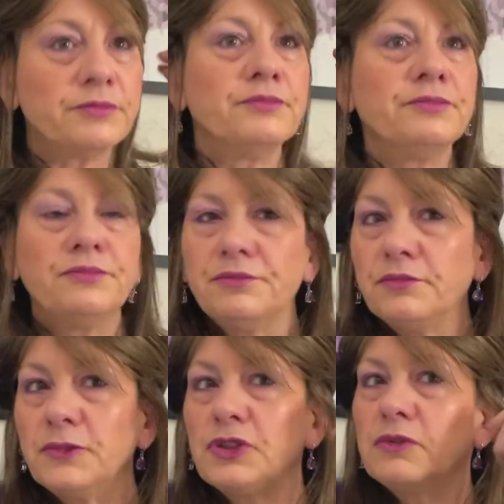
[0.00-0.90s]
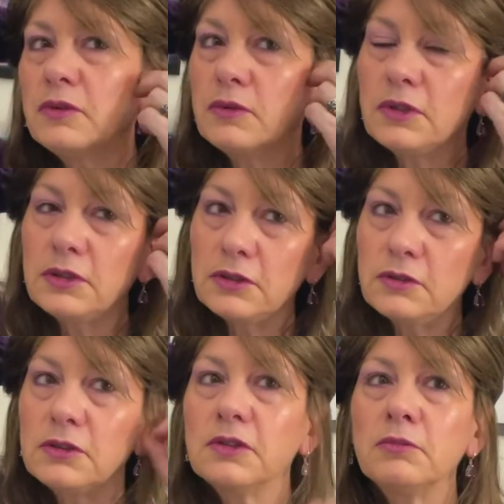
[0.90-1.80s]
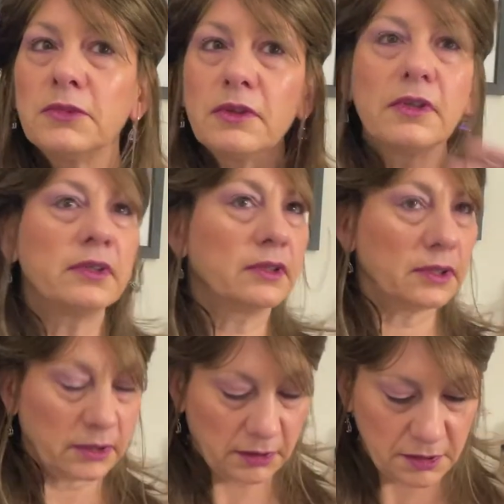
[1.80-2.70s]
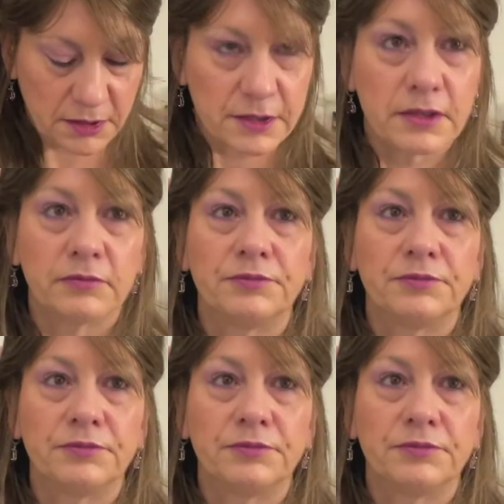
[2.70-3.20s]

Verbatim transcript: Mm, do I want to do something like this?